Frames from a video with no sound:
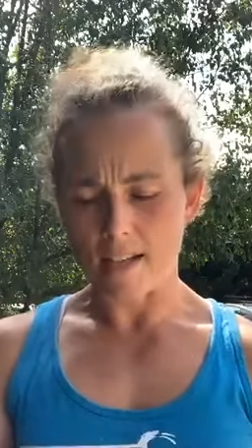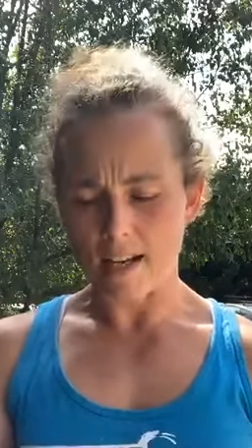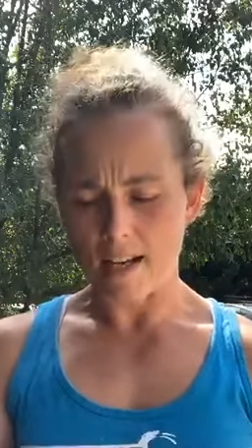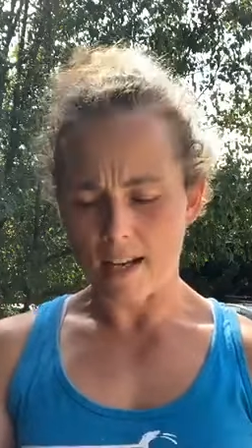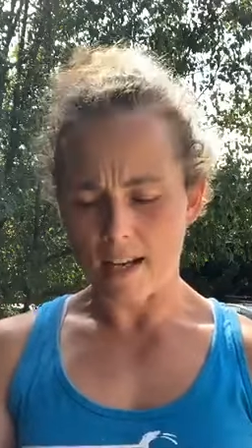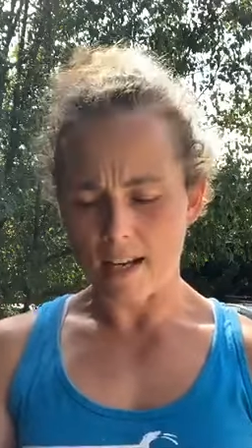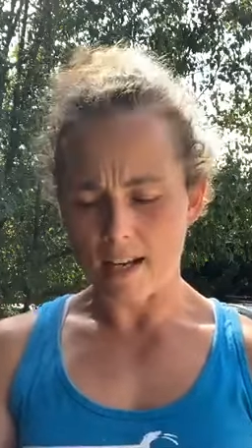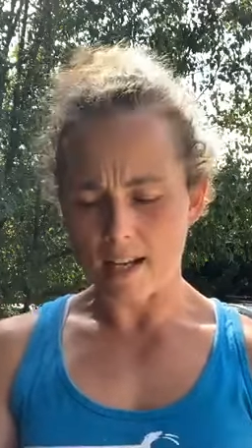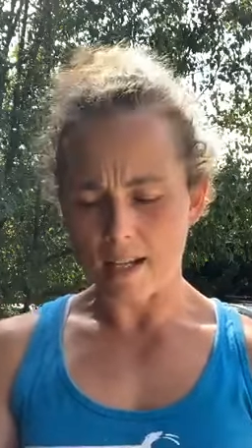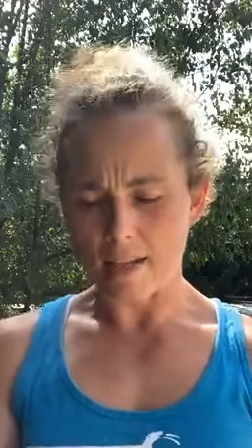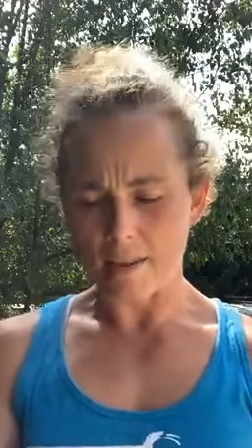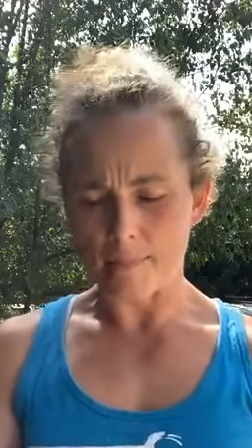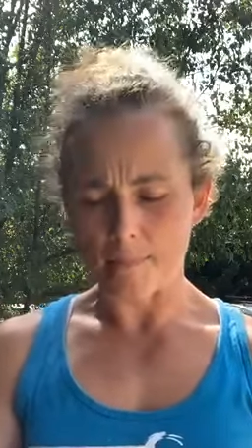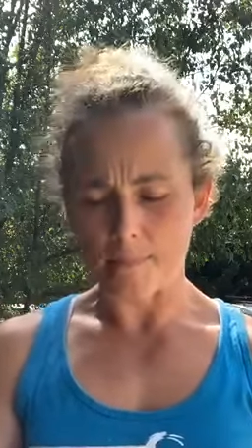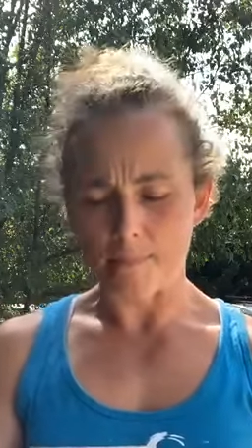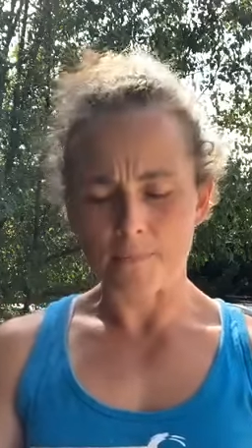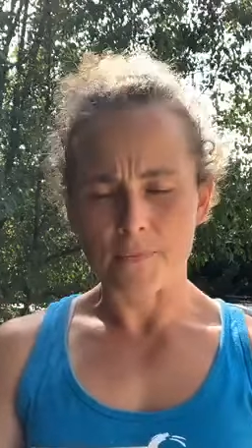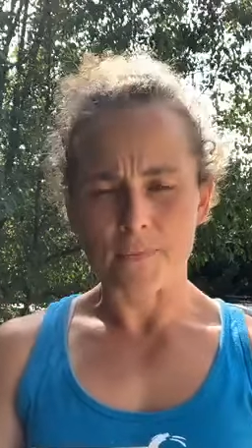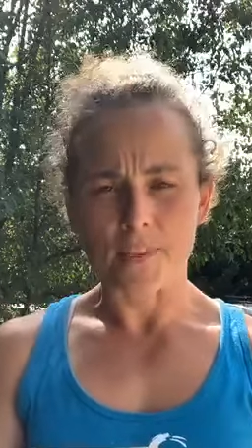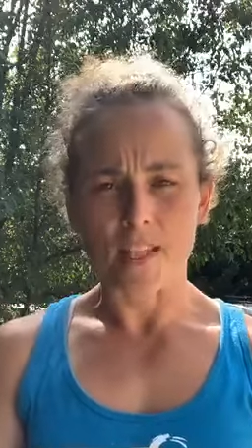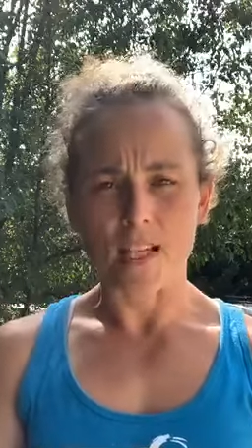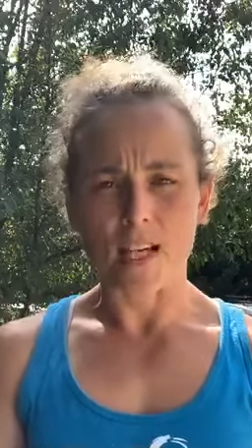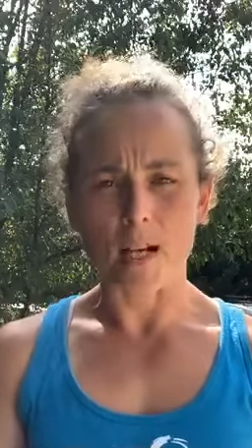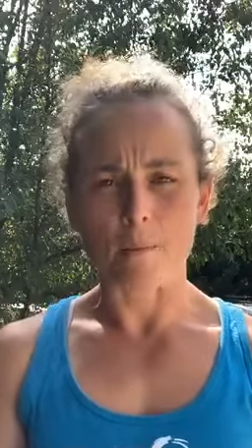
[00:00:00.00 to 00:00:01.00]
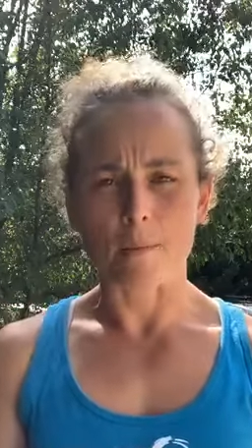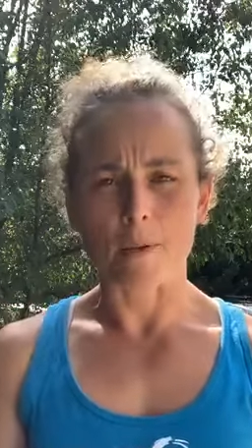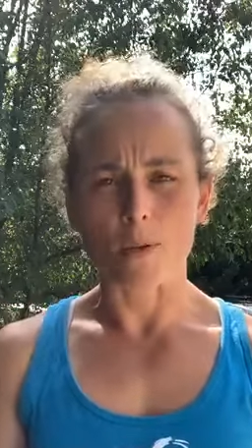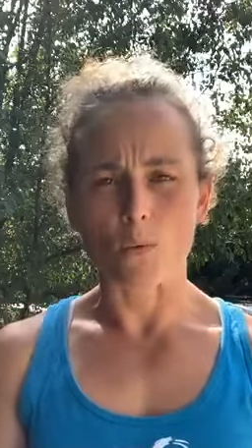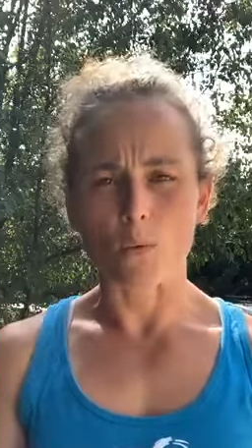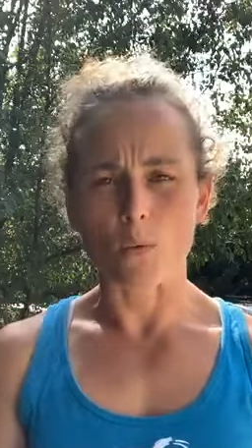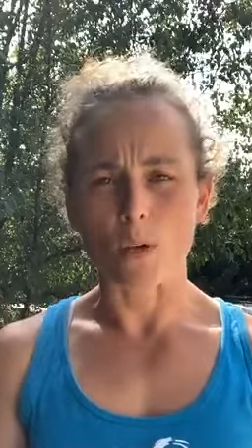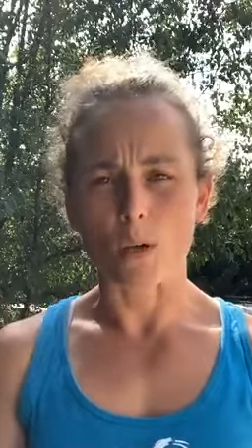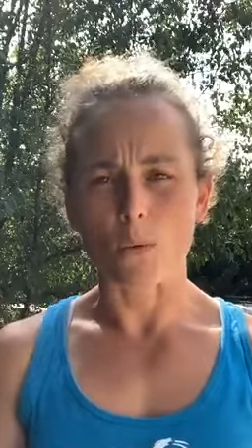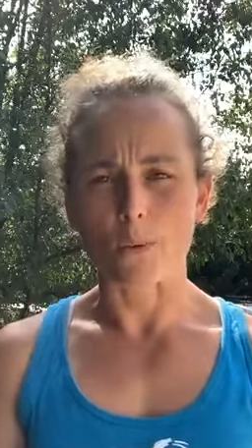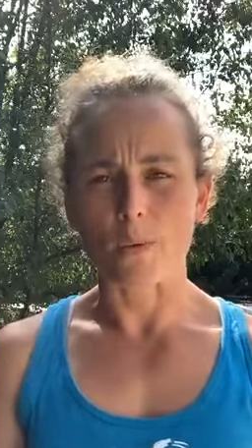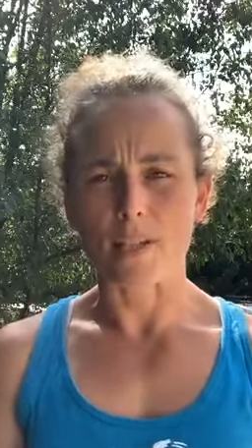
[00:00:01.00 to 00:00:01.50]
that I'm going to
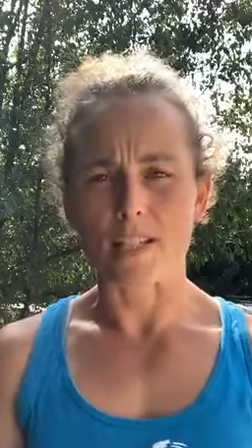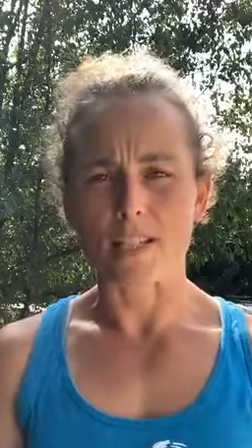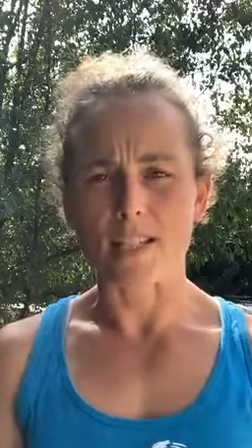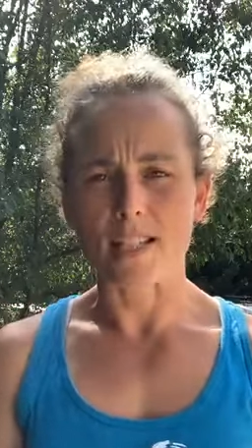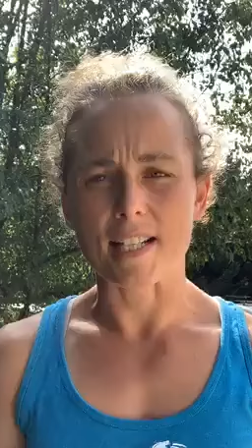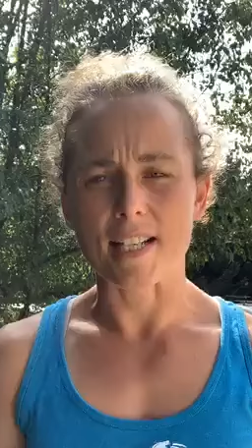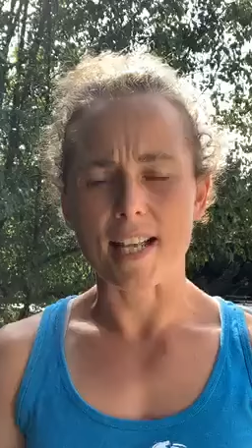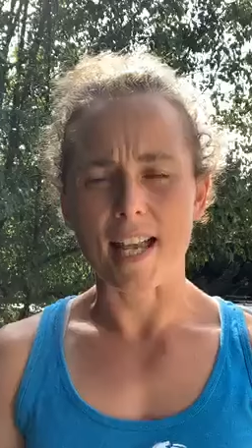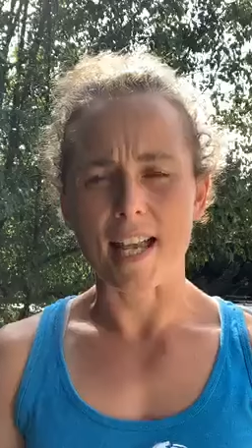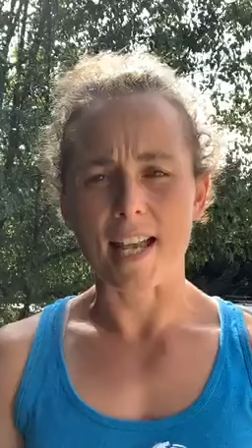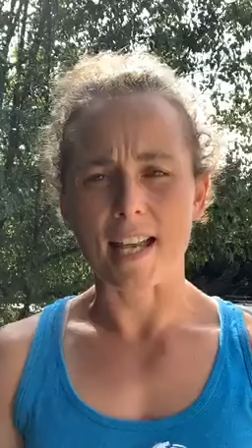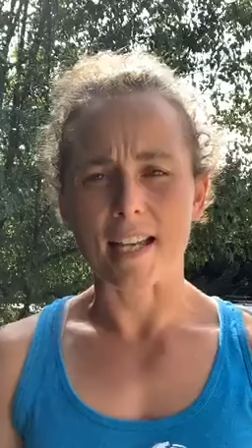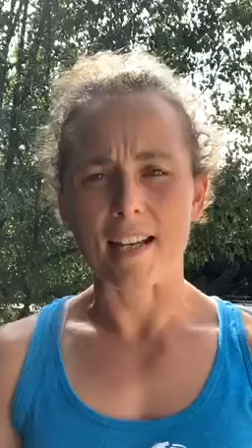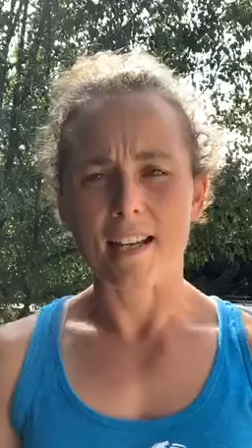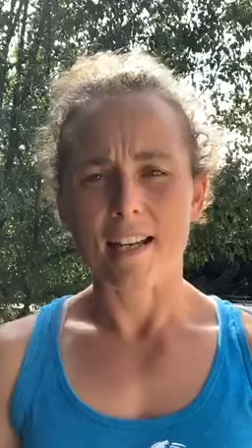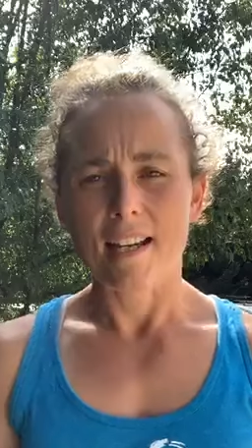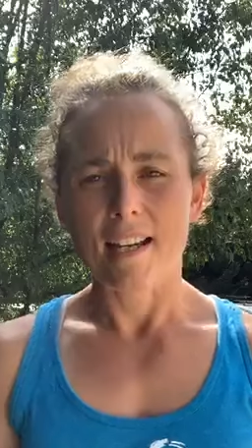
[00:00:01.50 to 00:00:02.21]
work with today.